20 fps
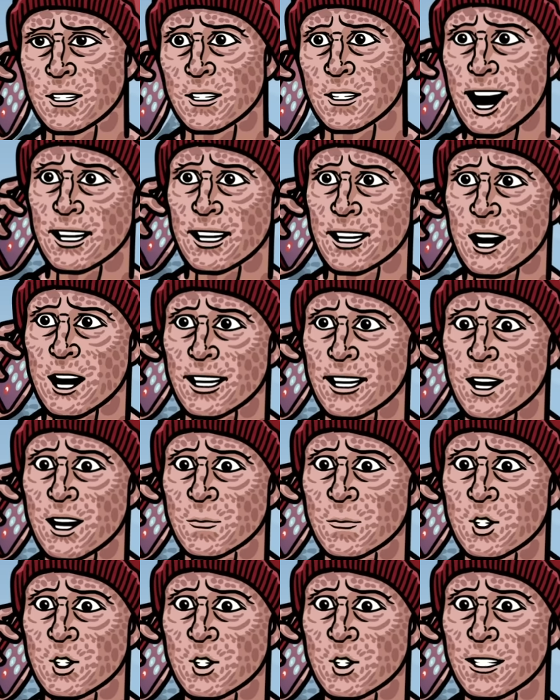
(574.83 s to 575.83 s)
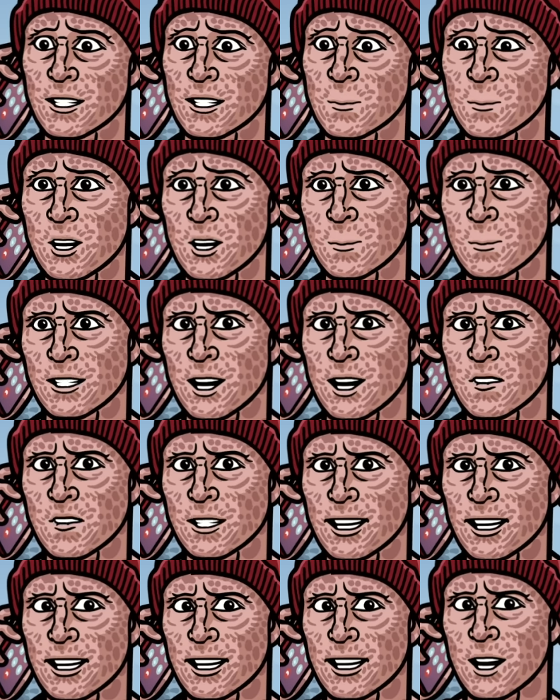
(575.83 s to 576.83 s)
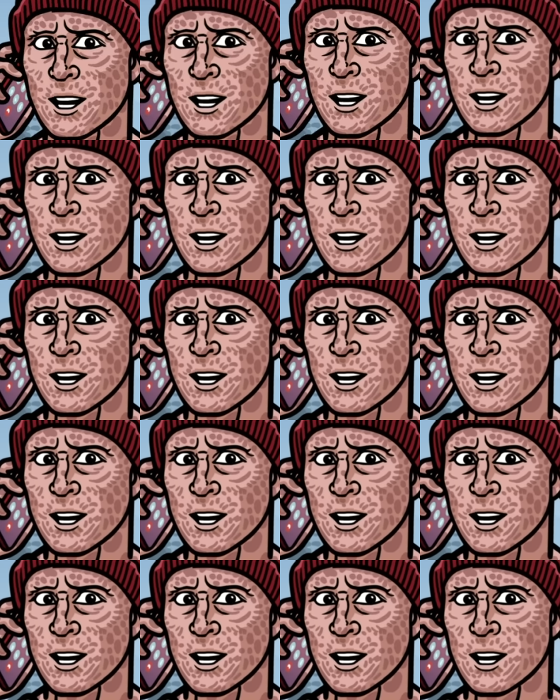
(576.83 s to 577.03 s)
Hey, honey, I'm just by myself here.